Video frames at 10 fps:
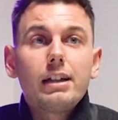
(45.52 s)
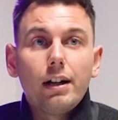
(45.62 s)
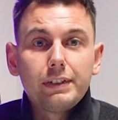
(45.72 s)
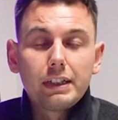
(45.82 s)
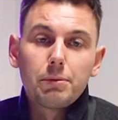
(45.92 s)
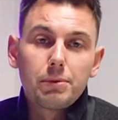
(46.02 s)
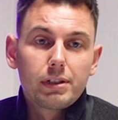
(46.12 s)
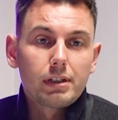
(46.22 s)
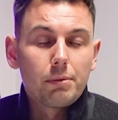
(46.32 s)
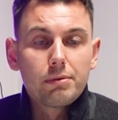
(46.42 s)
Yeah, I think
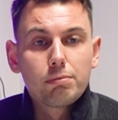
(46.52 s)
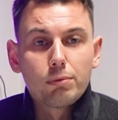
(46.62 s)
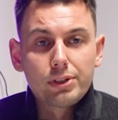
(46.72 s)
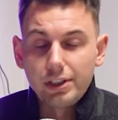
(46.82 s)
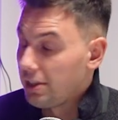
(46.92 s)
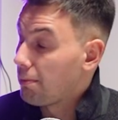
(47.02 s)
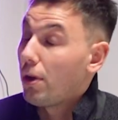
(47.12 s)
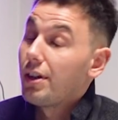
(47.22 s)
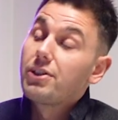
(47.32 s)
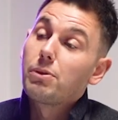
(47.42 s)
it wasn't a
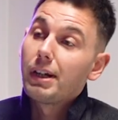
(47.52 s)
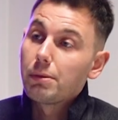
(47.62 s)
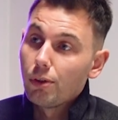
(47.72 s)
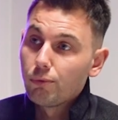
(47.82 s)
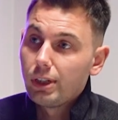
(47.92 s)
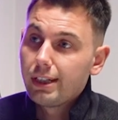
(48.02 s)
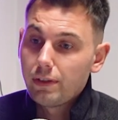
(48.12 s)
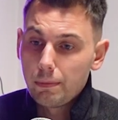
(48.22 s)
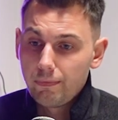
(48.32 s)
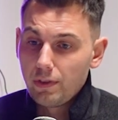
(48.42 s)
surprise to anyone really,
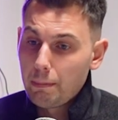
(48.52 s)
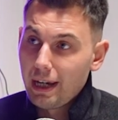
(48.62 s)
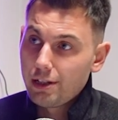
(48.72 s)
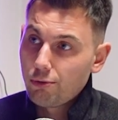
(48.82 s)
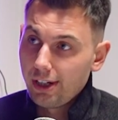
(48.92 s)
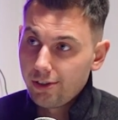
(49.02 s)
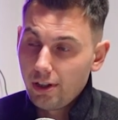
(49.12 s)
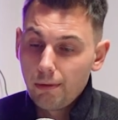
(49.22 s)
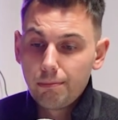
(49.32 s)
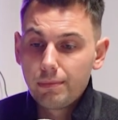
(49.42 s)
the base rate
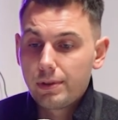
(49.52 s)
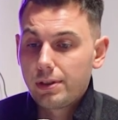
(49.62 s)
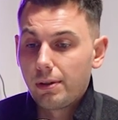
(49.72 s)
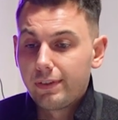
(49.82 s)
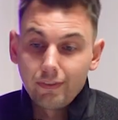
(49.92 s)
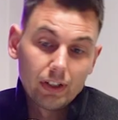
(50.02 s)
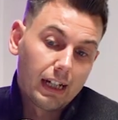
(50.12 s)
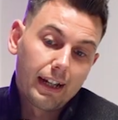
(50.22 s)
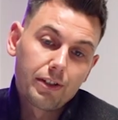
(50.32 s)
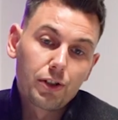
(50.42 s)
jump. So I think the
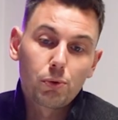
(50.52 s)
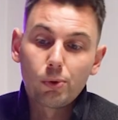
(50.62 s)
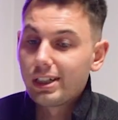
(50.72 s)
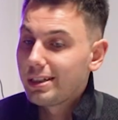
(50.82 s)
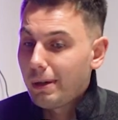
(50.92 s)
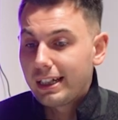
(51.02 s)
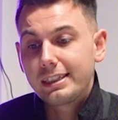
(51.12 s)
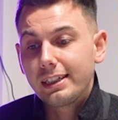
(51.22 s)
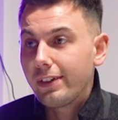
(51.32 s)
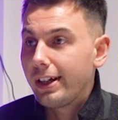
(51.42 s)
lenders were
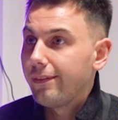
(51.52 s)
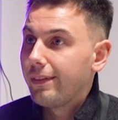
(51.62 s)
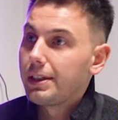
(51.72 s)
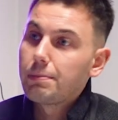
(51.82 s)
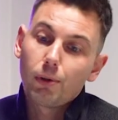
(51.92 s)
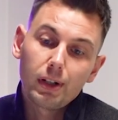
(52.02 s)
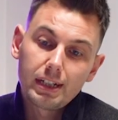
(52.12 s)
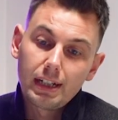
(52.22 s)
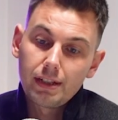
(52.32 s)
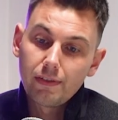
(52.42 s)
expecting that. That's
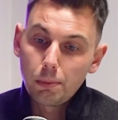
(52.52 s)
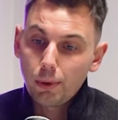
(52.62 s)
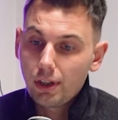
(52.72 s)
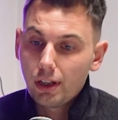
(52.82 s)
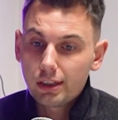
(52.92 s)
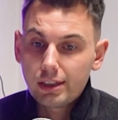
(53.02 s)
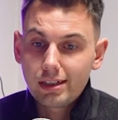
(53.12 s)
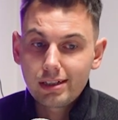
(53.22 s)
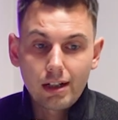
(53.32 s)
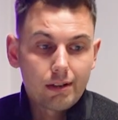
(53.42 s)
priced into the
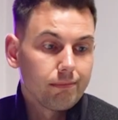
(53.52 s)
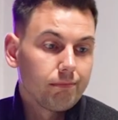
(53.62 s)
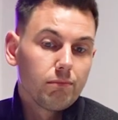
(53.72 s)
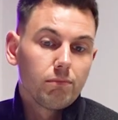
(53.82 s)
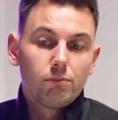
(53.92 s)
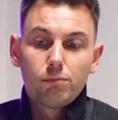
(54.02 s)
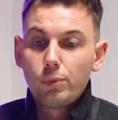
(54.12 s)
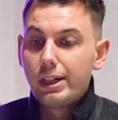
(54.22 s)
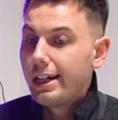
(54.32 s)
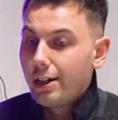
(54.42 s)
products.
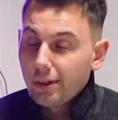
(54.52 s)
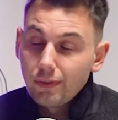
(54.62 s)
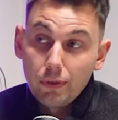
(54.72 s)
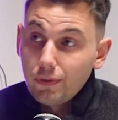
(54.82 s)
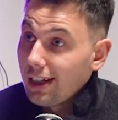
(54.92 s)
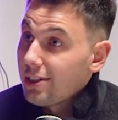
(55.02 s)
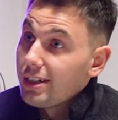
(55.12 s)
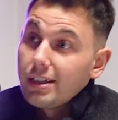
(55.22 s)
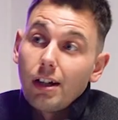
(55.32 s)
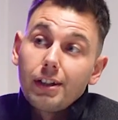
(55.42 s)
We're hearing that
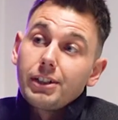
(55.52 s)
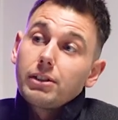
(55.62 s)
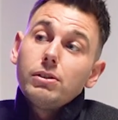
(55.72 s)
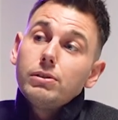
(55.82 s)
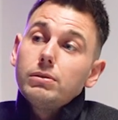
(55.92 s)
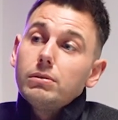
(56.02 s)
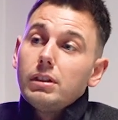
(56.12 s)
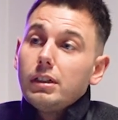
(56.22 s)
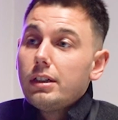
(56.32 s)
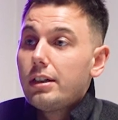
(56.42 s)
inflation is starting to cool.
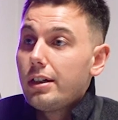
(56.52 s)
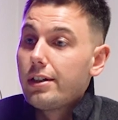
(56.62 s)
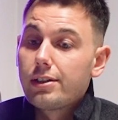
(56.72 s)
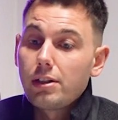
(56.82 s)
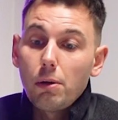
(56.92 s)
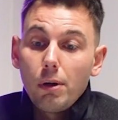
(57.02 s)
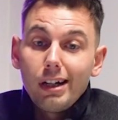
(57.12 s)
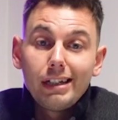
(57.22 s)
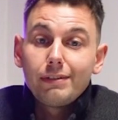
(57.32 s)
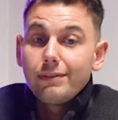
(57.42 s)
So
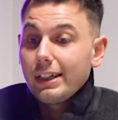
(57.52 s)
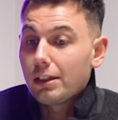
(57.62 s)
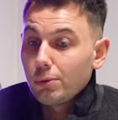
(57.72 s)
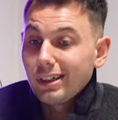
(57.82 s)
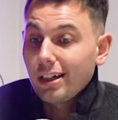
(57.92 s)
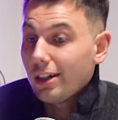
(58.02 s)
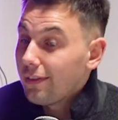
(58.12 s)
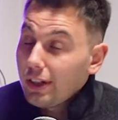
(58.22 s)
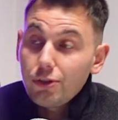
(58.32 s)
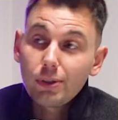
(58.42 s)
I think we're kind
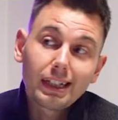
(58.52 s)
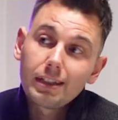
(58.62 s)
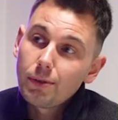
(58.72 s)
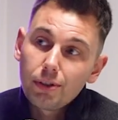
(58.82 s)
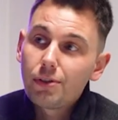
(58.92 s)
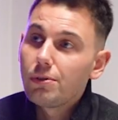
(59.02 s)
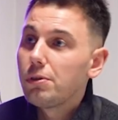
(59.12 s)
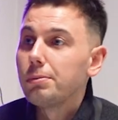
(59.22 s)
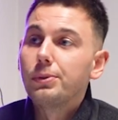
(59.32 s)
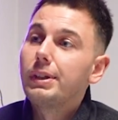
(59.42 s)
of entering into a new
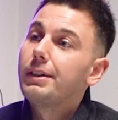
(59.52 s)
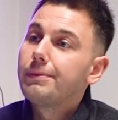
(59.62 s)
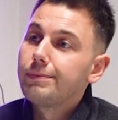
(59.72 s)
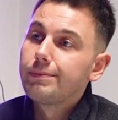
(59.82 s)
normal now.